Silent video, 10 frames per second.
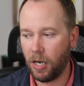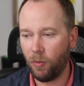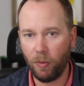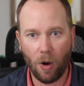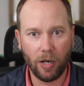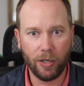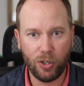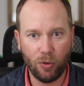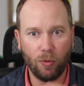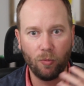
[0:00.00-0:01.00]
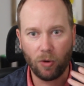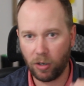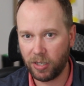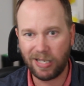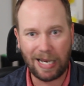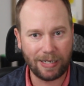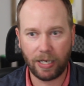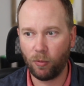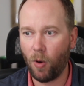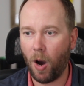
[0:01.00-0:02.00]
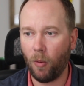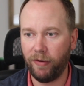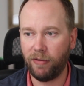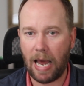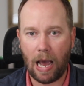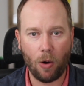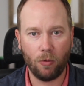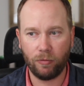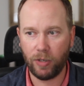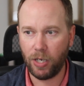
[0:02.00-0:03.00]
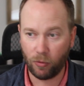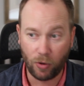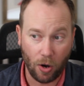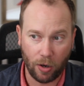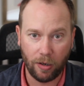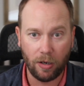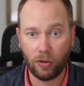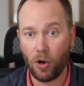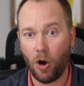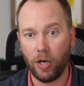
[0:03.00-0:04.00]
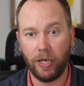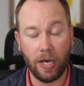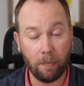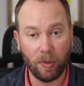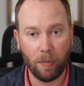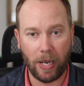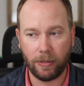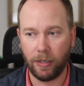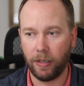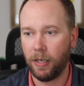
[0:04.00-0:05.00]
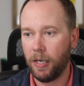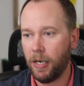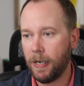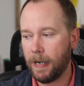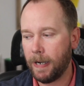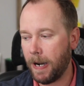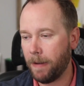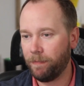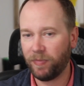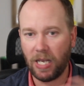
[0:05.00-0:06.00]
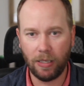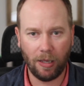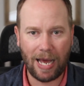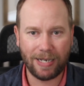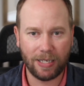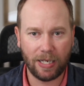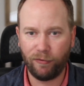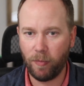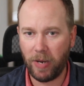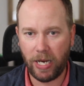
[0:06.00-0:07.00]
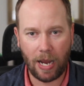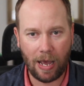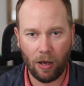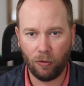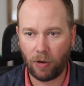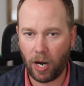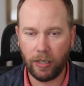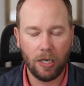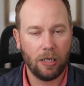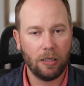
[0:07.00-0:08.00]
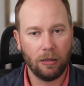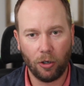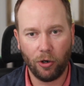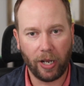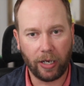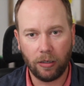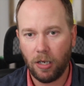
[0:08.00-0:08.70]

we want to do when we're assessing what we've now, gone and implemented. And the last thing for me, L, right? Learning.